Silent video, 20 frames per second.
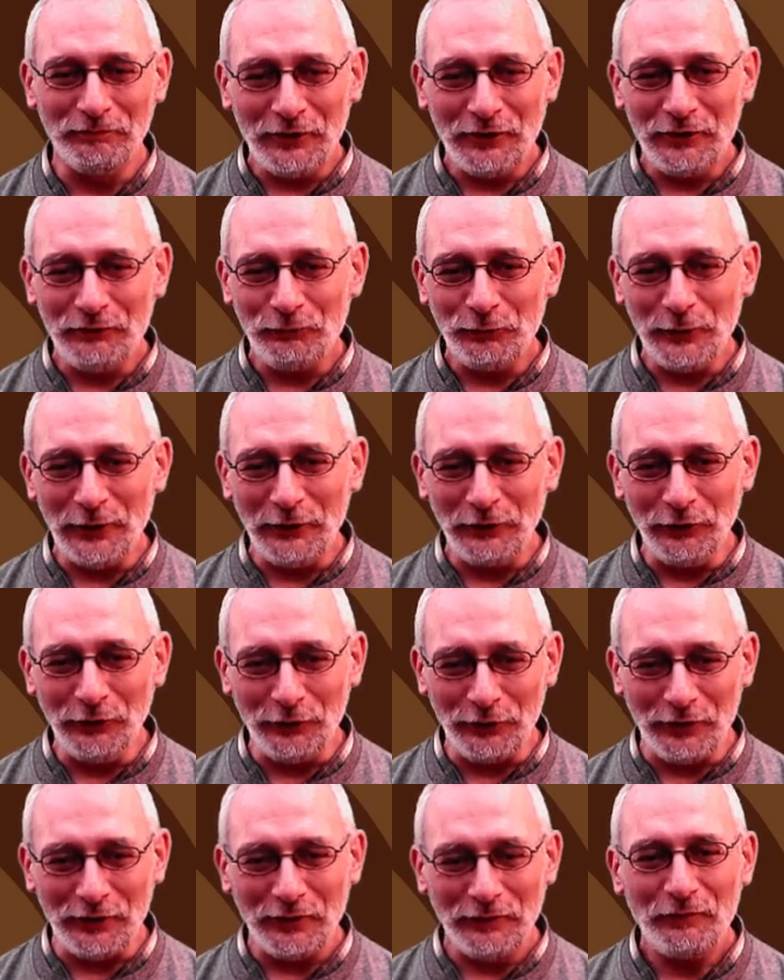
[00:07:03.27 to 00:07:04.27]
If we
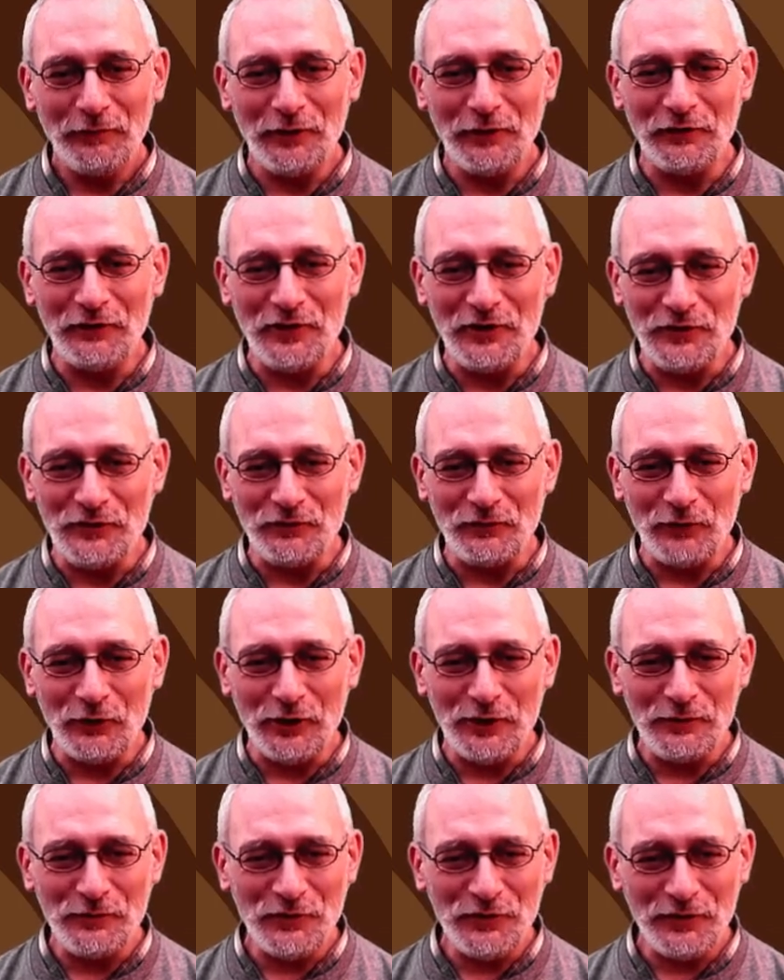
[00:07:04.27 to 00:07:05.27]
look at these
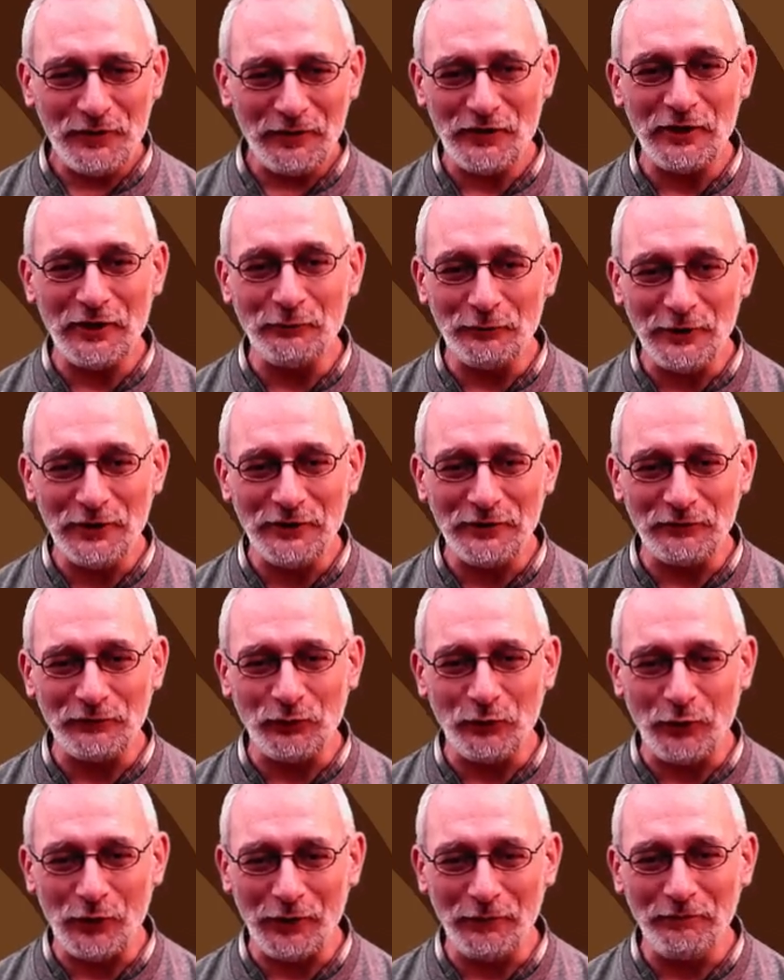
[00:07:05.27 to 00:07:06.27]
verbs in written
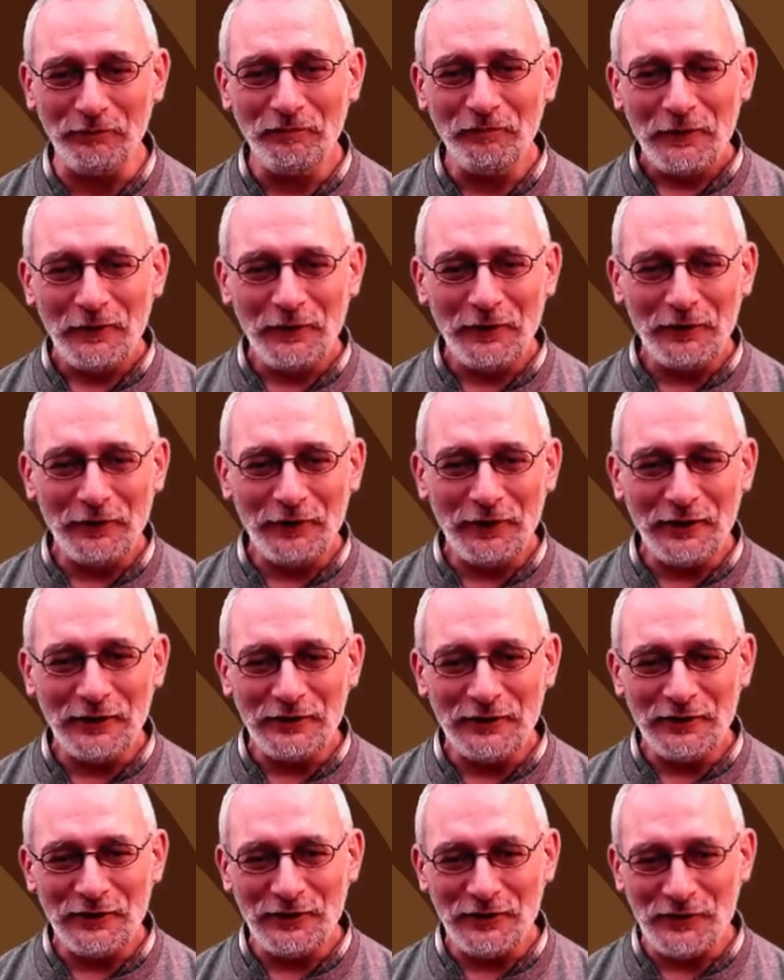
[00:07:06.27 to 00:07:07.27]
form, their
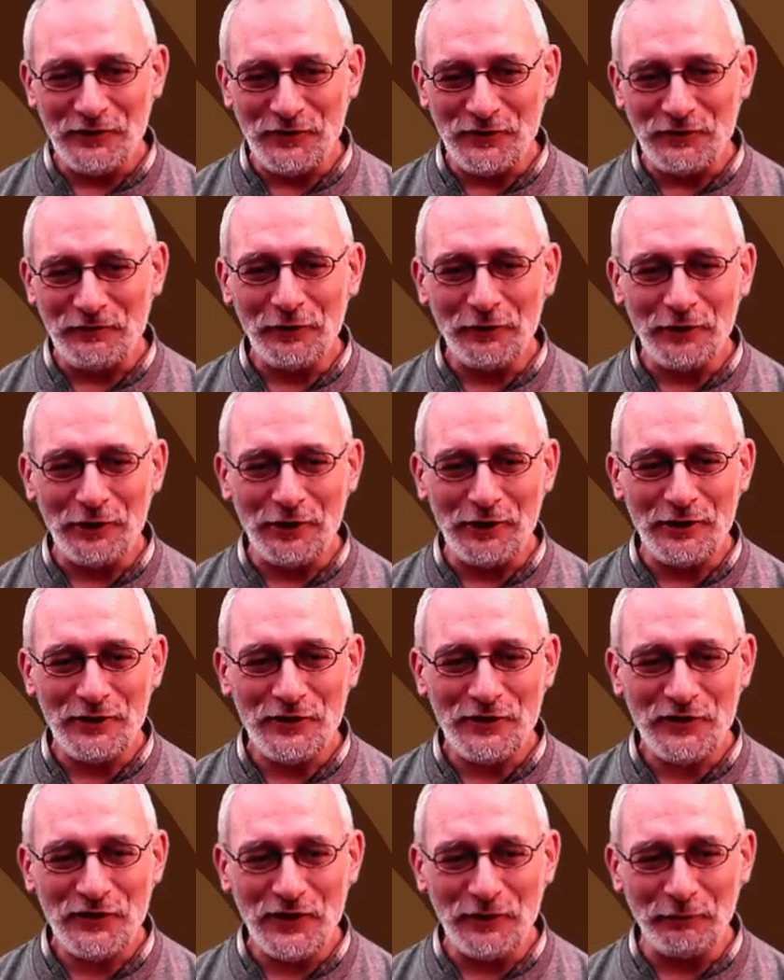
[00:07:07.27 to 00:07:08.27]
endings are
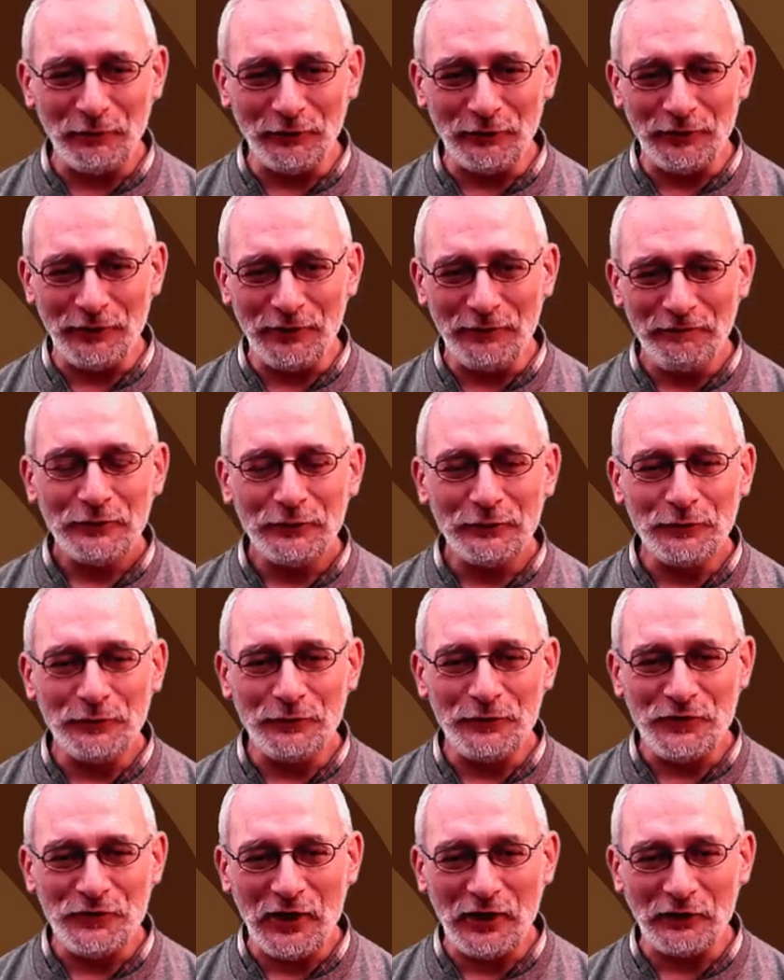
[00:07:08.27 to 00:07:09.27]
similar to
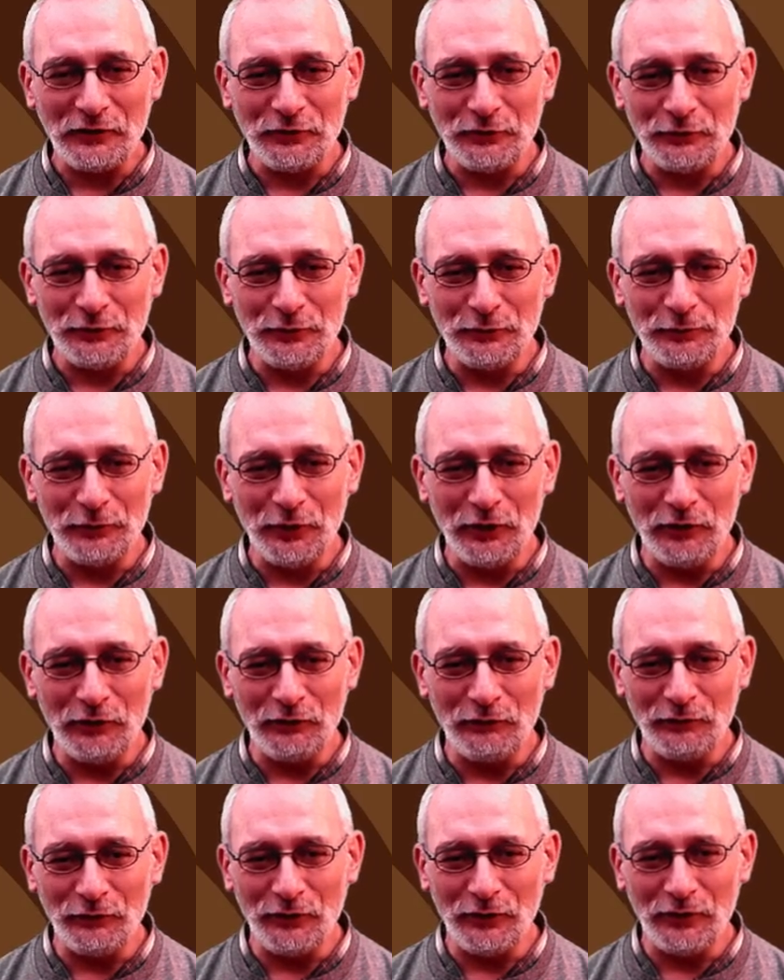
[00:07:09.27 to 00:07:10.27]
the second group
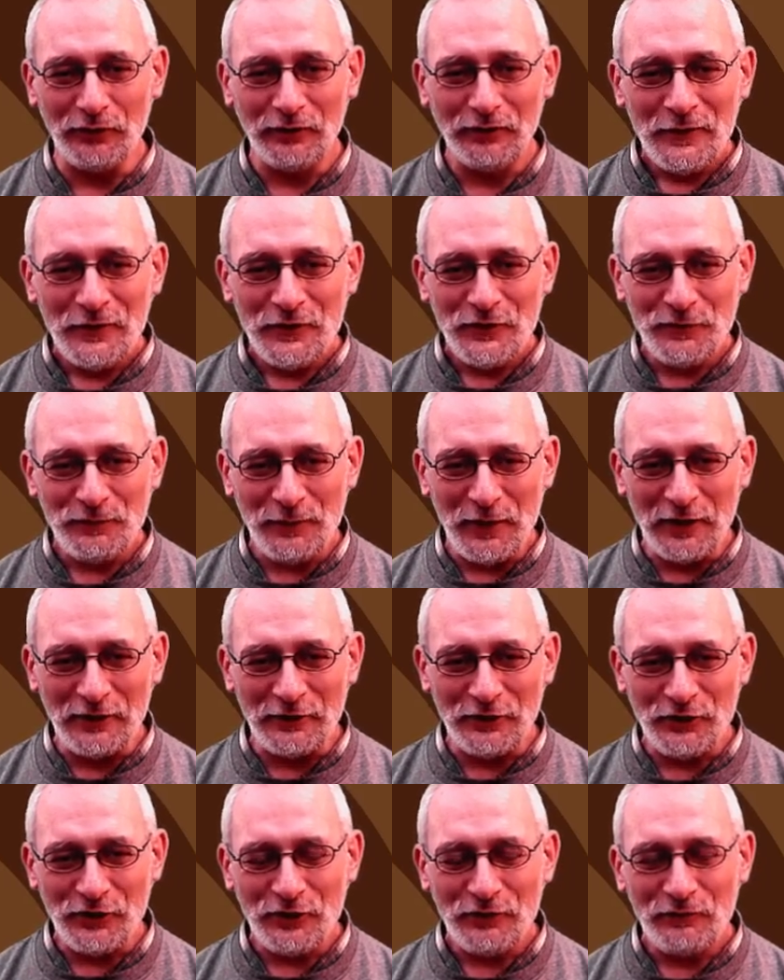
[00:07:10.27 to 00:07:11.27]
of
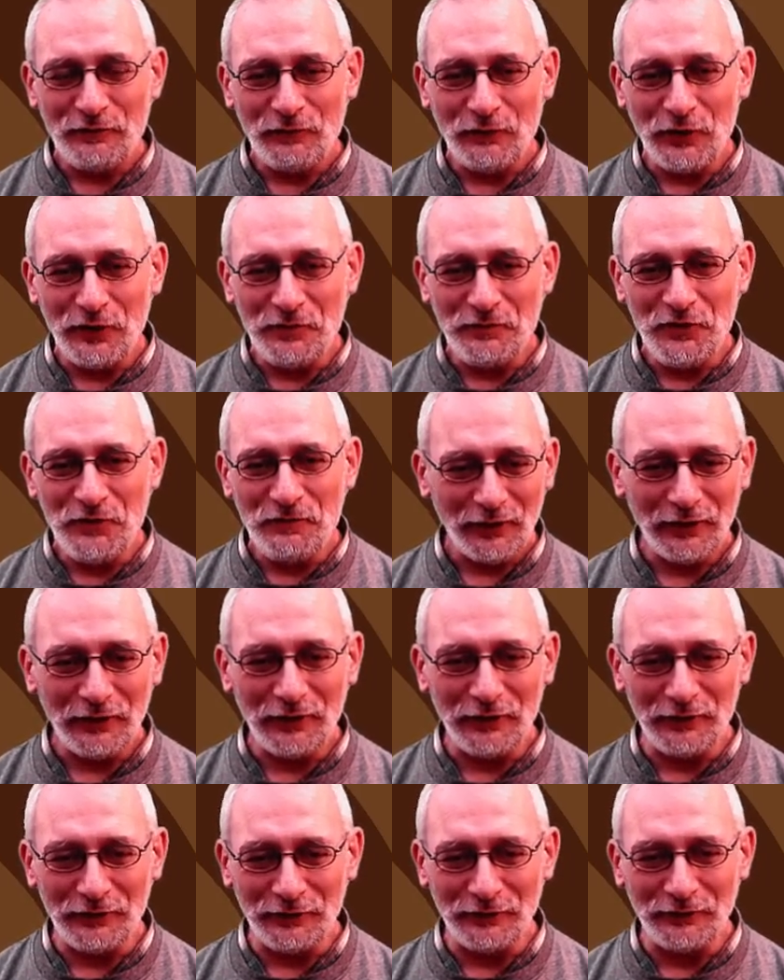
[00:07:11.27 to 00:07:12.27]
Spanish verbs
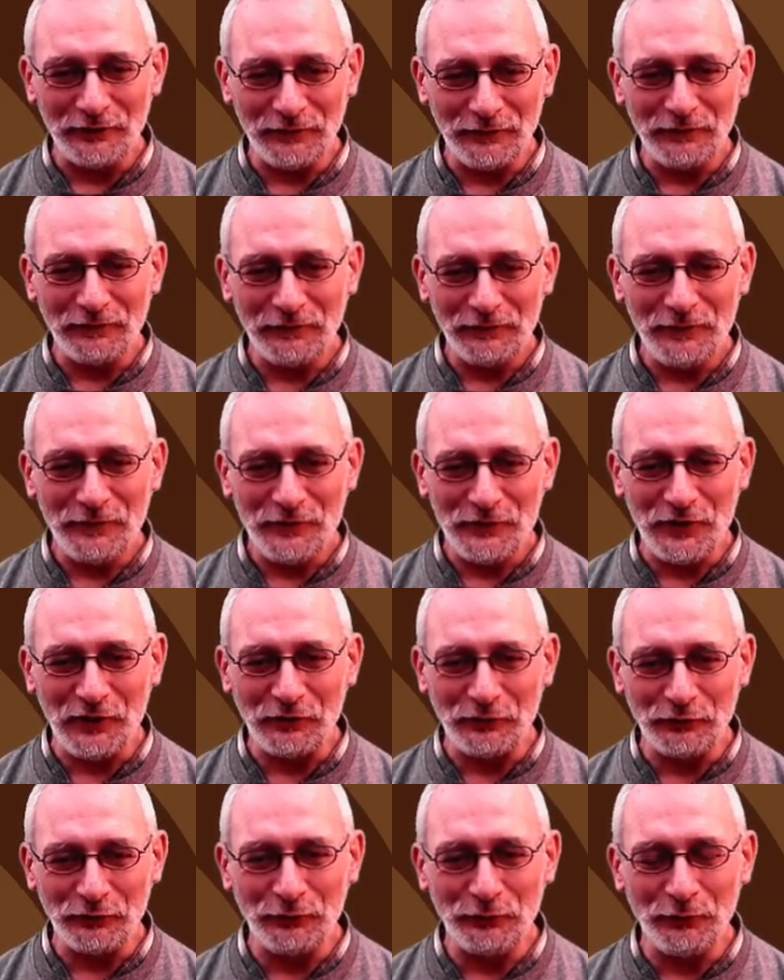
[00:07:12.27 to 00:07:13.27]
and the
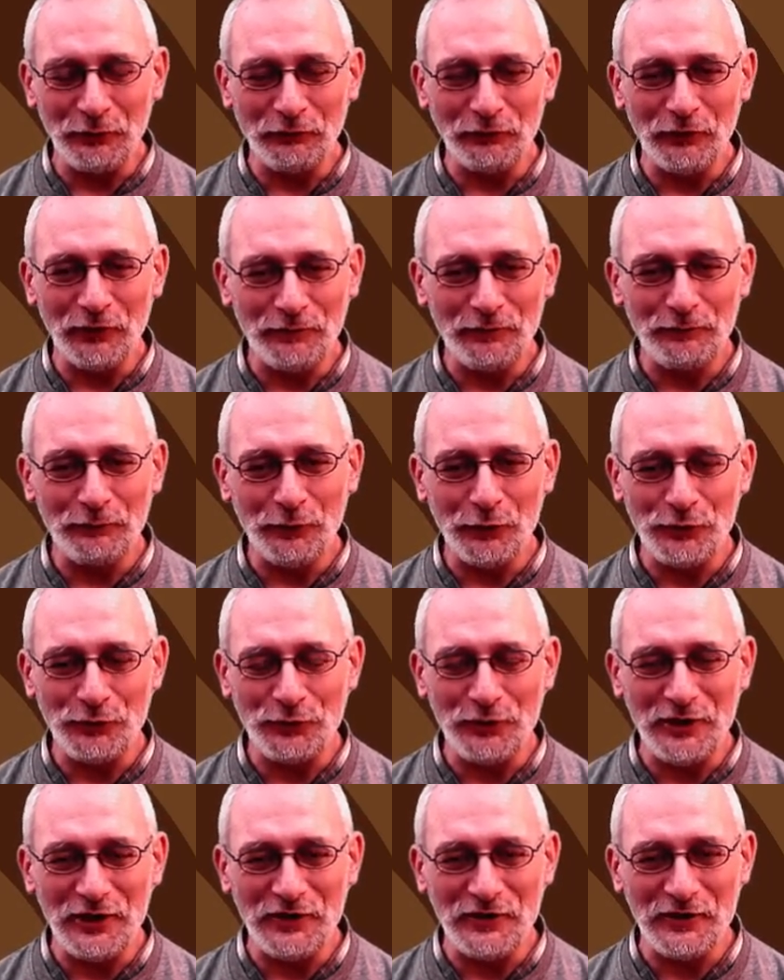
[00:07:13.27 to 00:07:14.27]
second group of
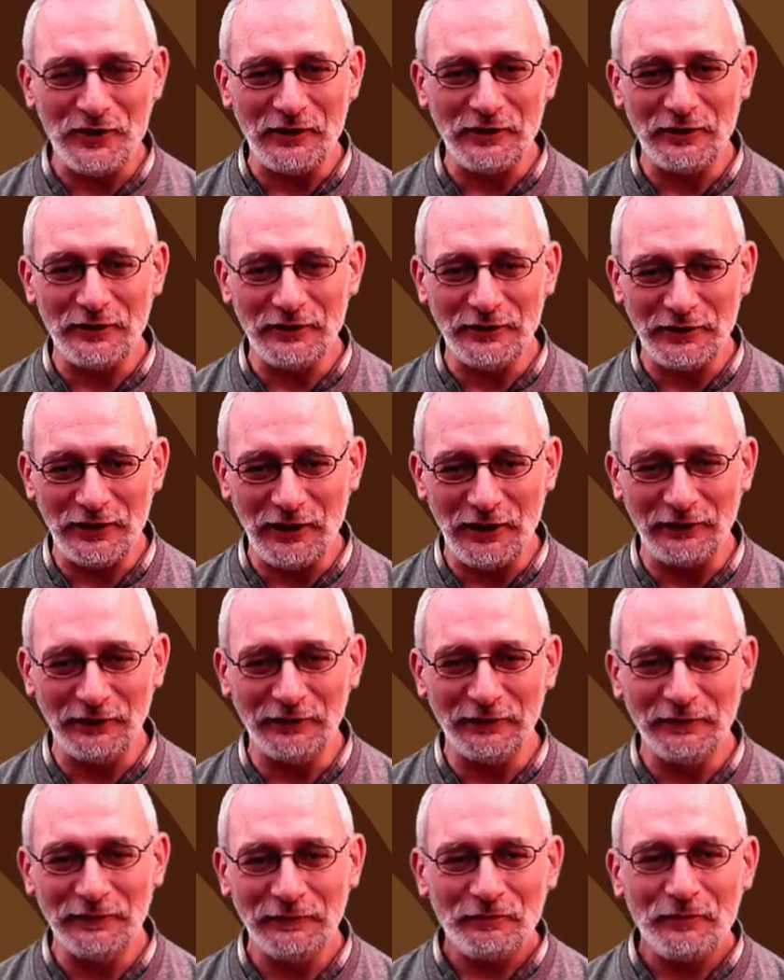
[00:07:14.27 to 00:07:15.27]
Portuguese and Italian.